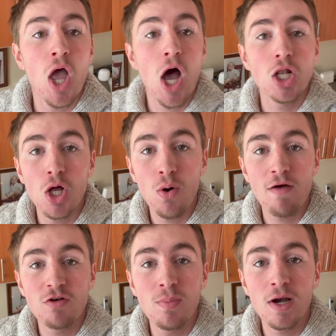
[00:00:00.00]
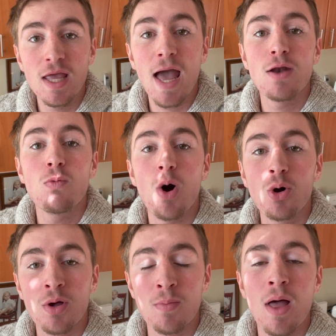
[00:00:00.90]
Hello everybody and
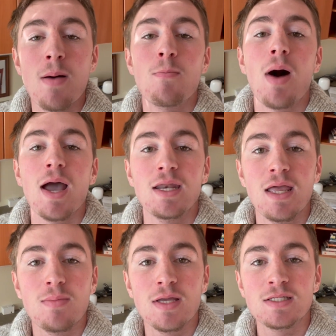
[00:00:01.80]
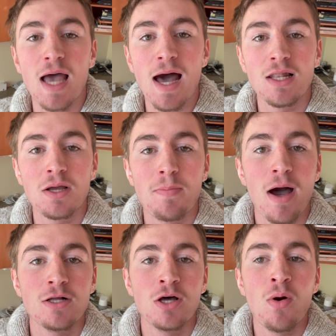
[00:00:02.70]
welcome. My name is Alec
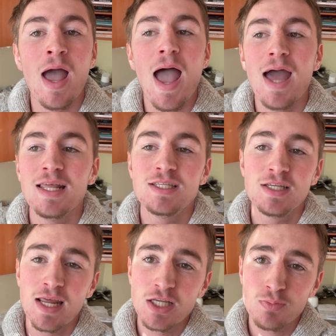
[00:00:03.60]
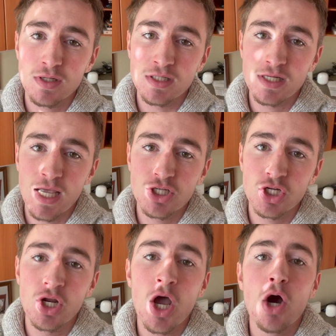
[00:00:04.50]
Baldo, and in today's
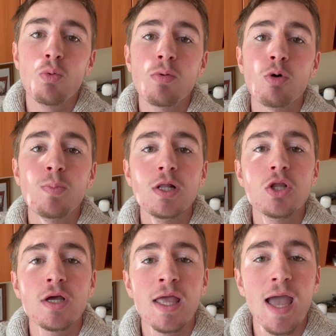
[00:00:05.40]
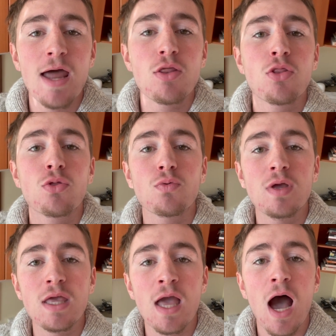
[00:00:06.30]
presentation, we will be looking at
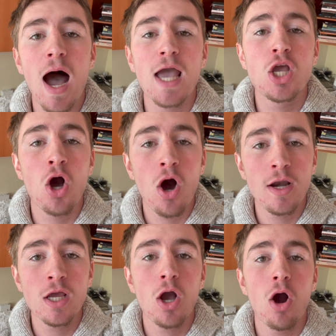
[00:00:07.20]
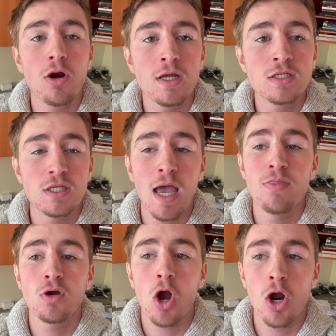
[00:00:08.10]
three iconic artists and
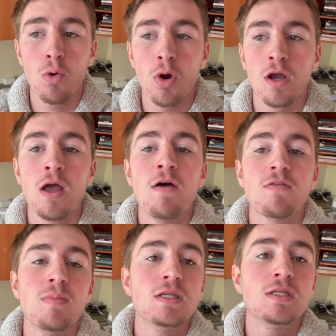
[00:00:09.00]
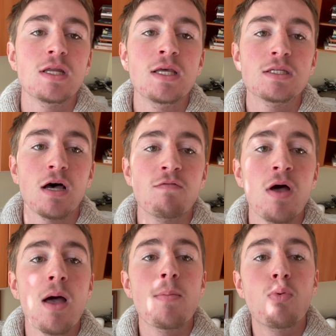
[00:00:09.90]
their artwork from the cities of
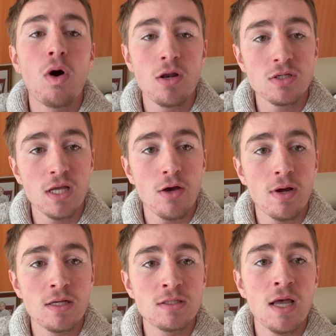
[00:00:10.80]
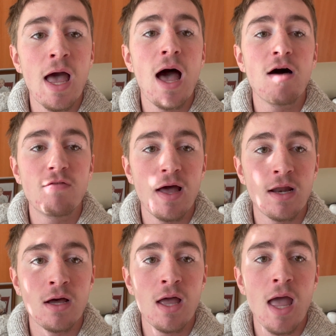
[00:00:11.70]
Buenos Aires,
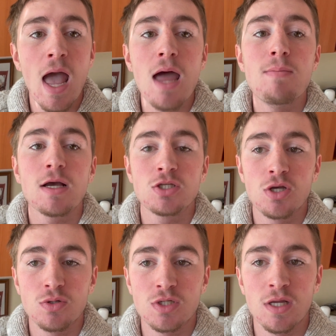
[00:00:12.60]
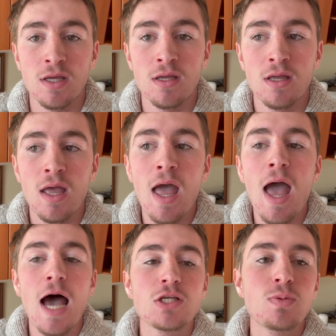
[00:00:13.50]
Havana, and Mexico City.
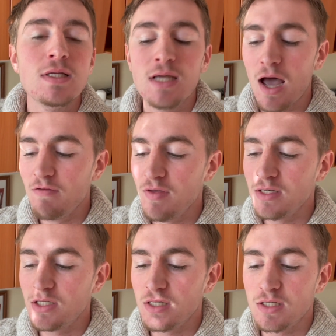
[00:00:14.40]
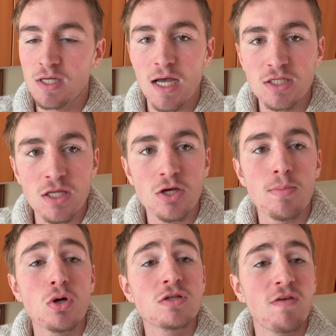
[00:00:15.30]
As we dive into discussing their
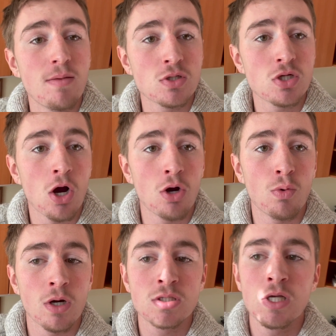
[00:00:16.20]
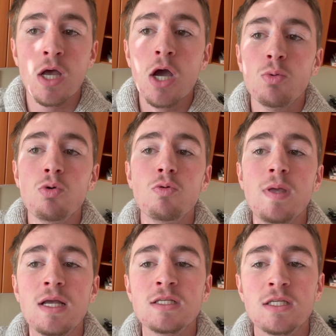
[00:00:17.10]
most famous artworks, we will be
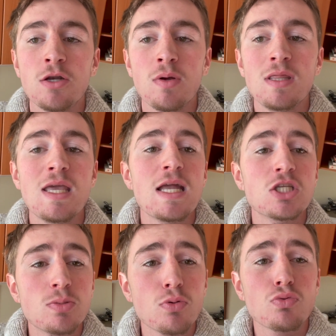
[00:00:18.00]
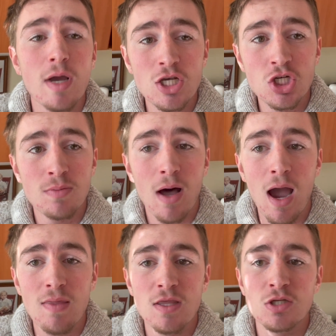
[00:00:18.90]
considering the inspiration
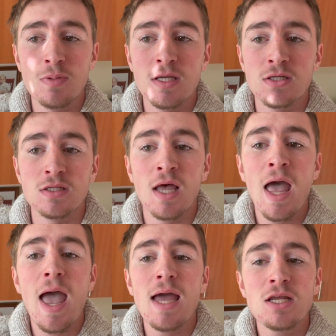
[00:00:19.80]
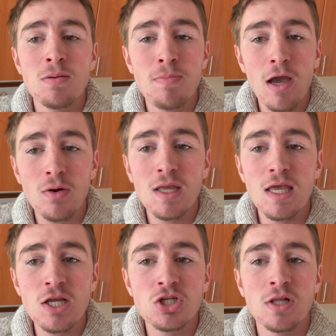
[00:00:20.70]
behind these pieces and comparing
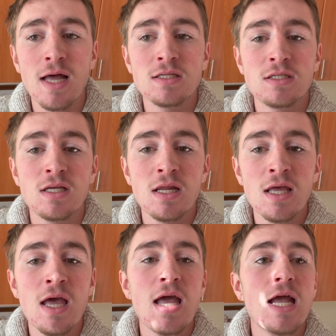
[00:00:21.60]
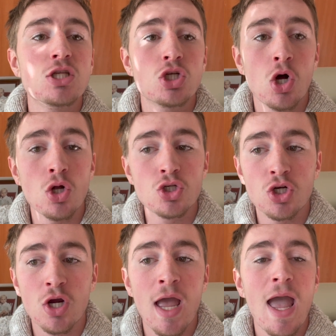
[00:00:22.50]
each Latin city, its
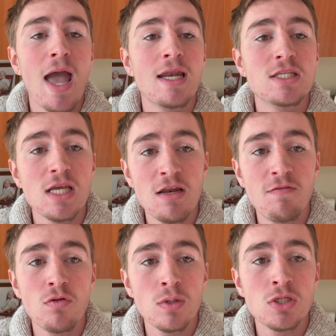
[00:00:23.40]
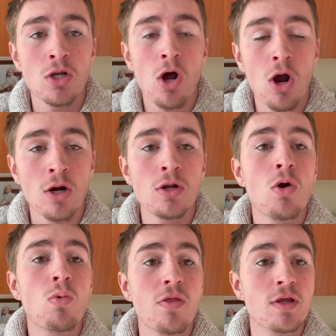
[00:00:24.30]
culture, and its influence on art
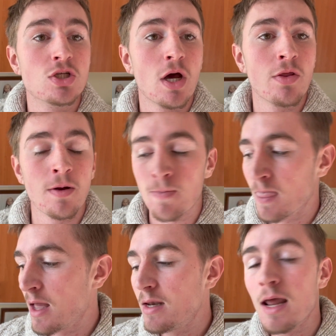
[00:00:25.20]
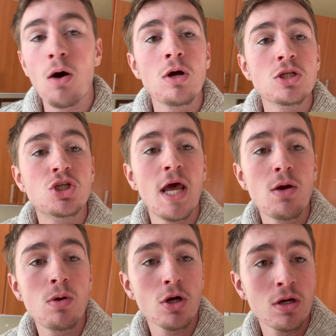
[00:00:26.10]
with each other. Now, today
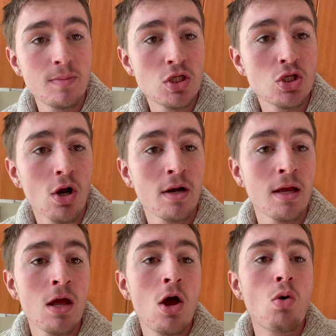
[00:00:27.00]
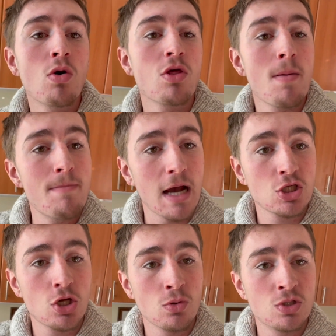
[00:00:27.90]
we are going to be starting with
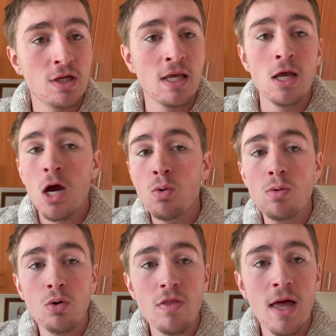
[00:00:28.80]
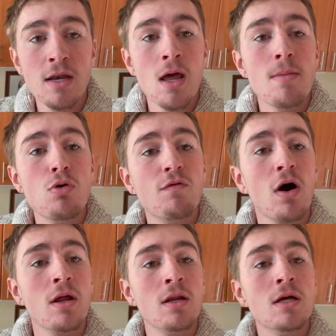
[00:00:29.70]
Mexico City. We will then move
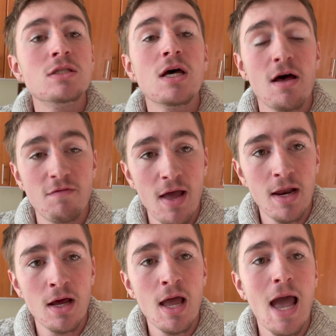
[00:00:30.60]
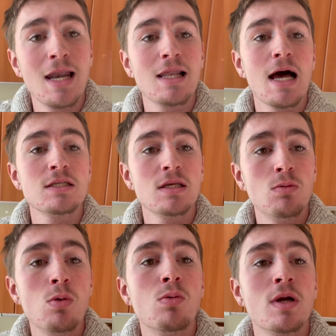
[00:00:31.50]
on to Havana, and lastly,
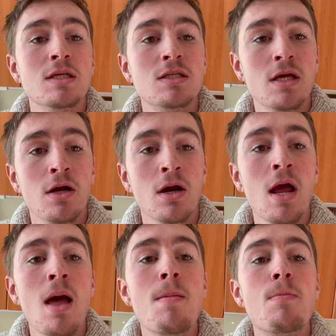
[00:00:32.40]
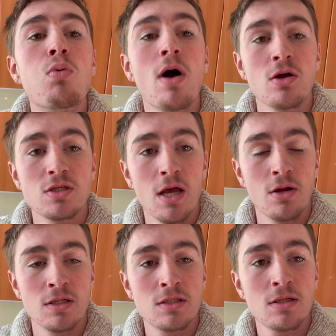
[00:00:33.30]
we will consider Buenos
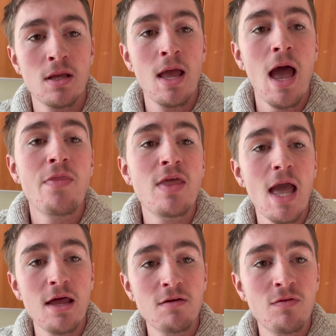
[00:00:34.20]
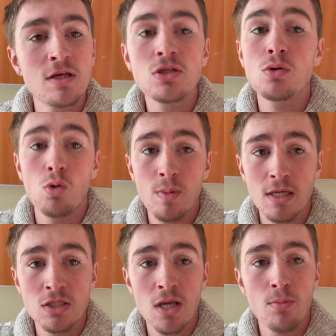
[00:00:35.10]
Aires. At the end of this, there will be a
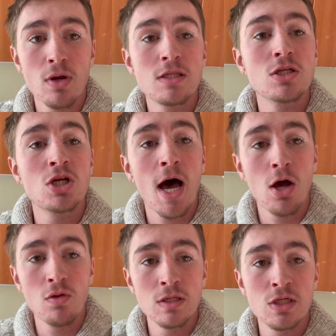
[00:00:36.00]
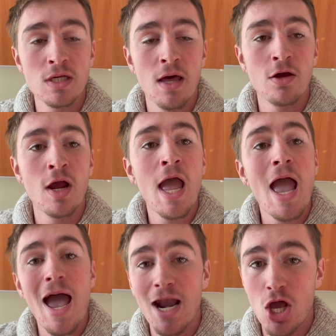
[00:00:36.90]
summary to tie all these together,
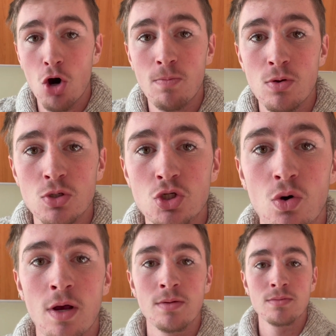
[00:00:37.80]
and I hope you enjoy.